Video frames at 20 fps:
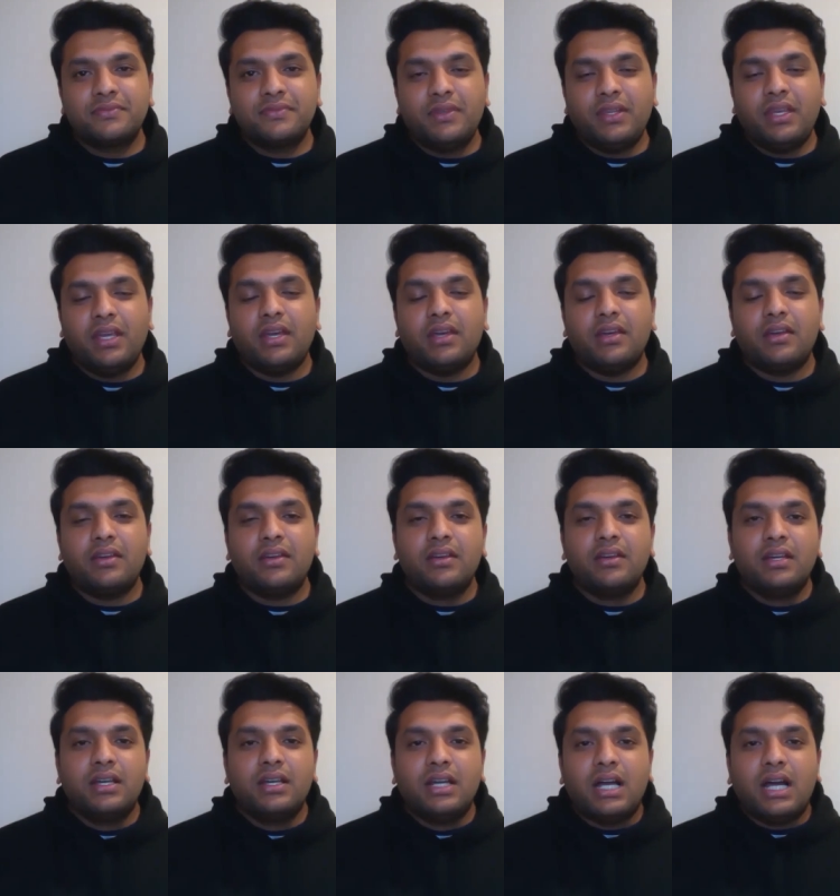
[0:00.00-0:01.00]
Yeah.
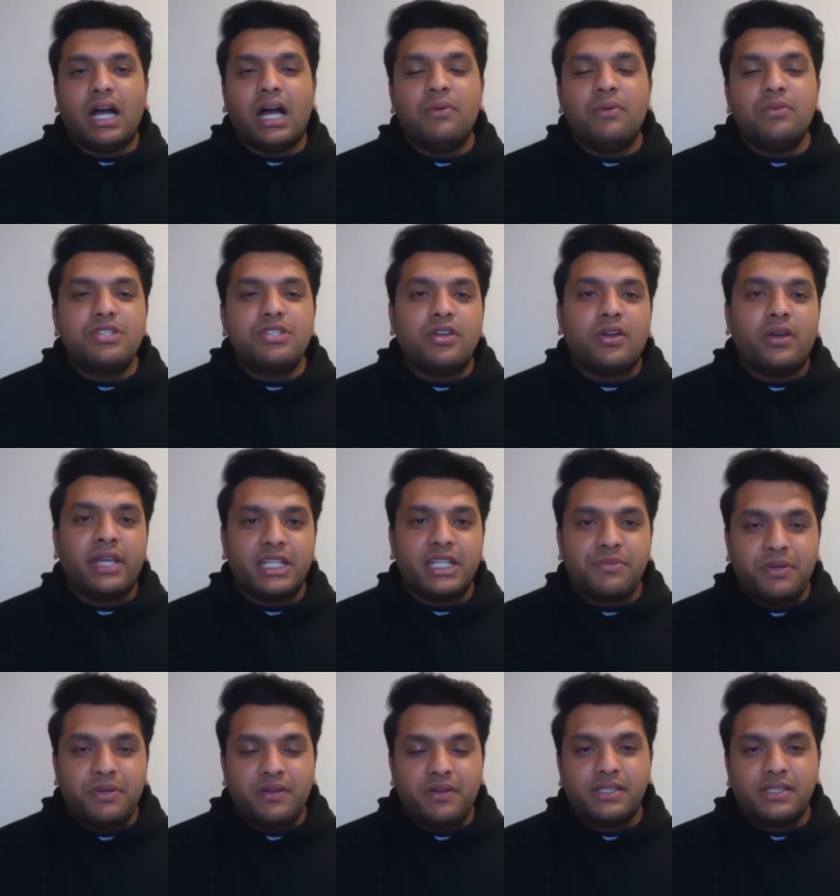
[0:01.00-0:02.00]
How was your
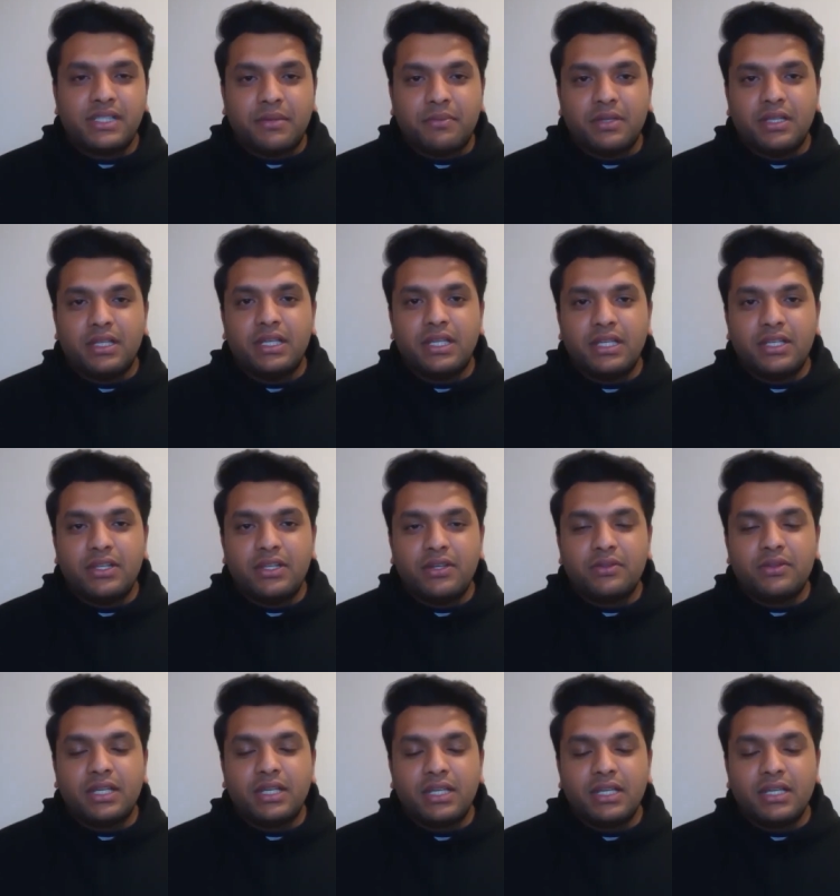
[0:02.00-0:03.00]
experience, Emily? Do you
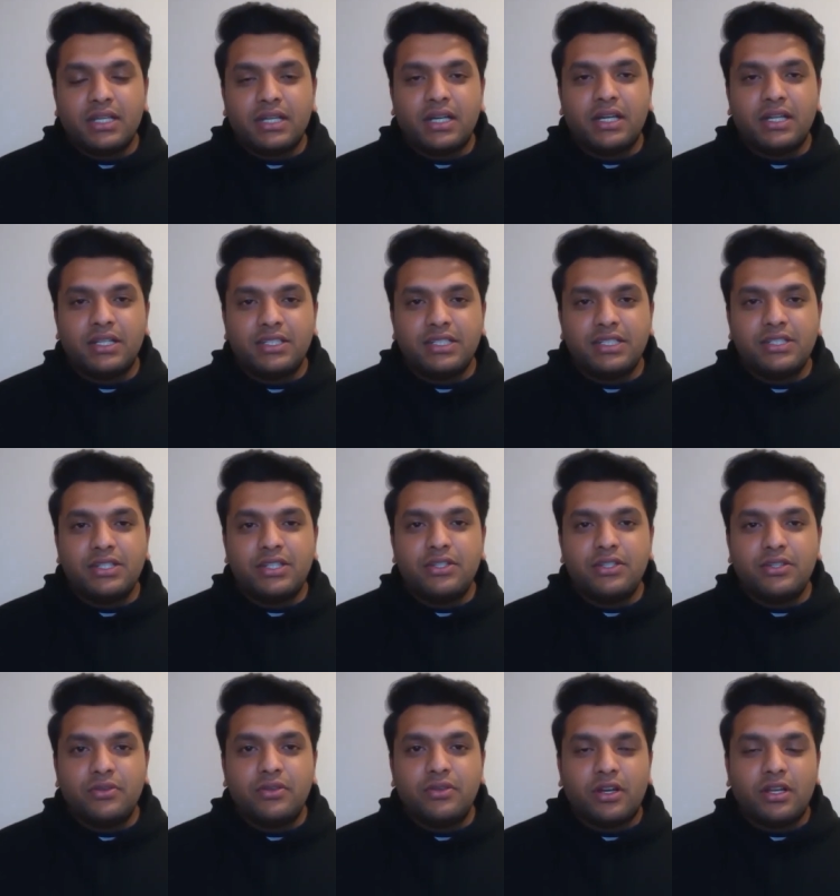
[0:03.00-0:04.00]
think uh, did
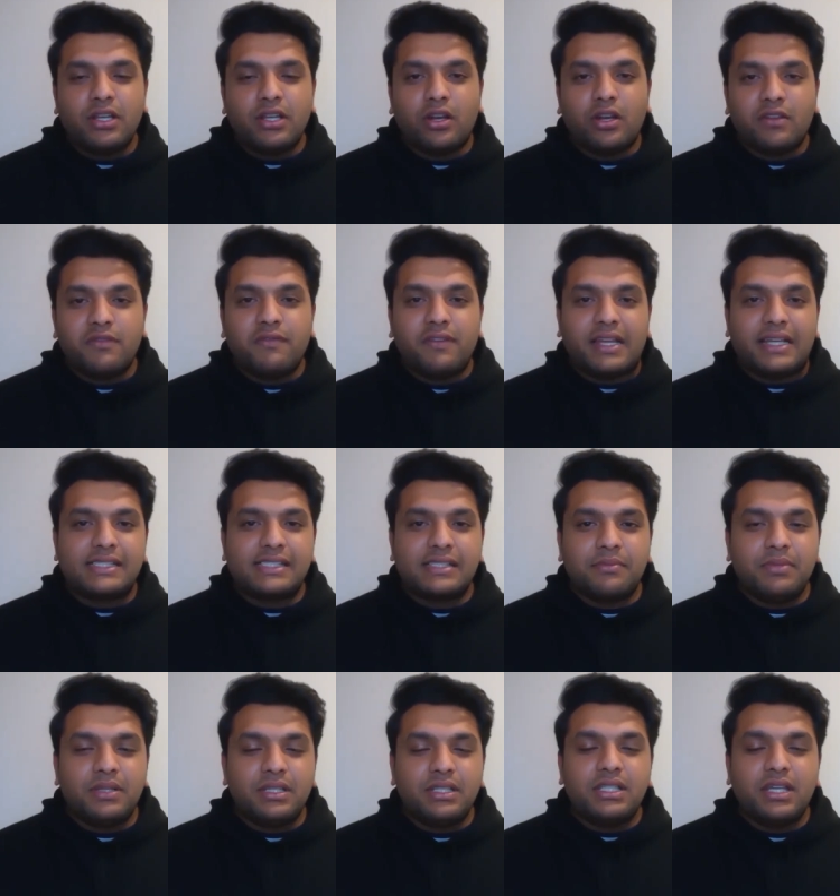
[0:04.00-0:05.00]
you got a lot of
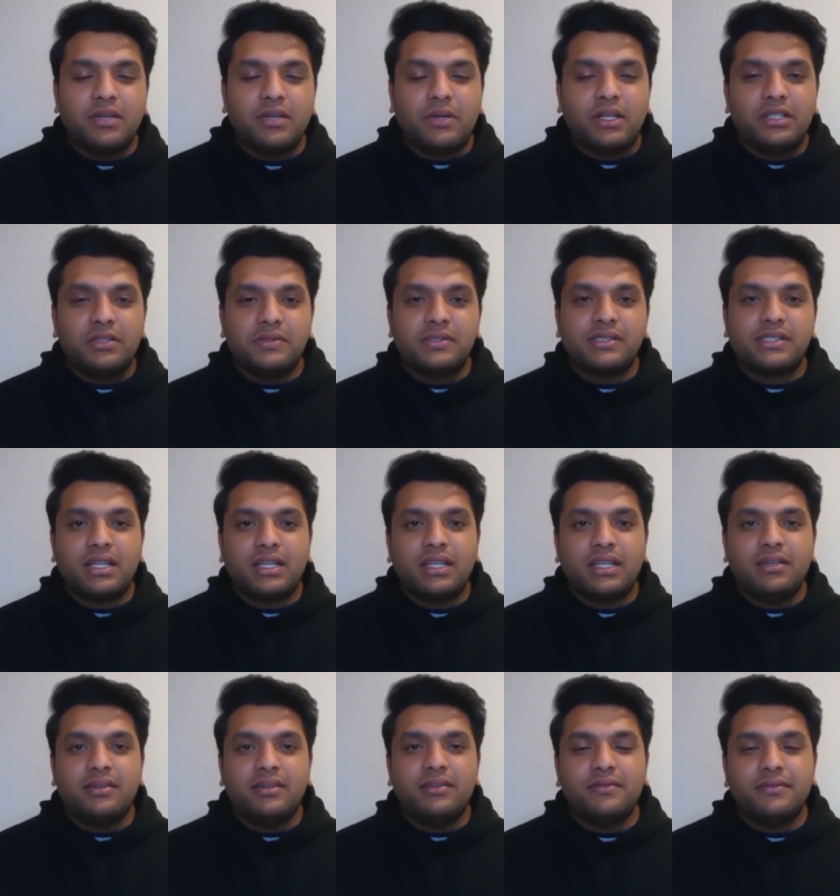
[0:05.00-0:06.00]
flexibility while you're
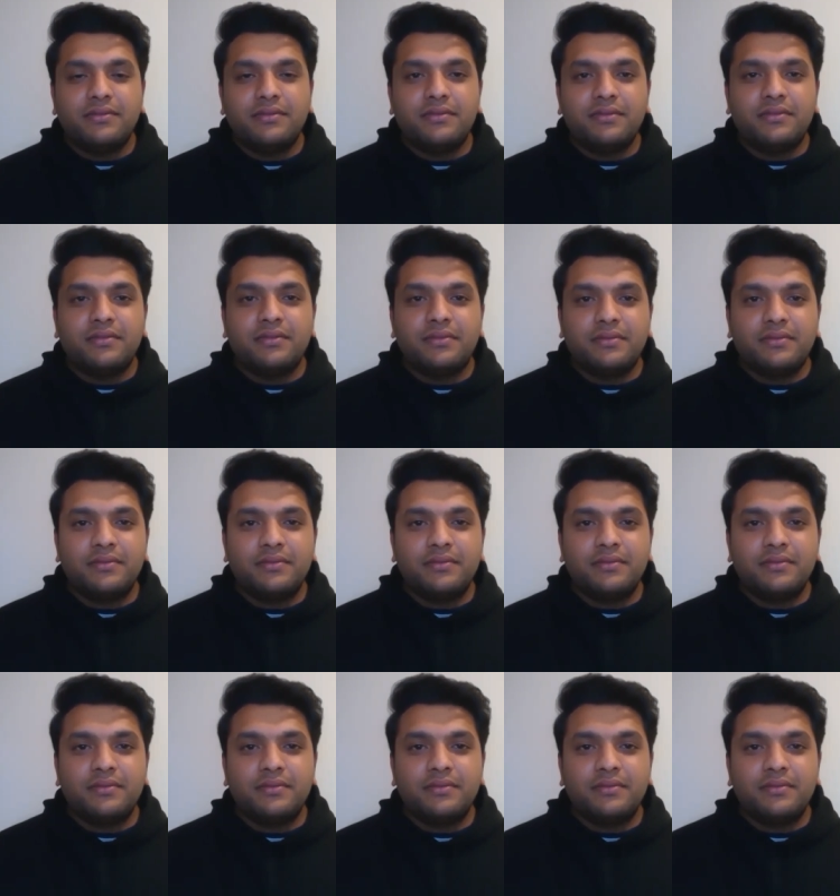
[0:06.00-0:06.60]
studying? Um,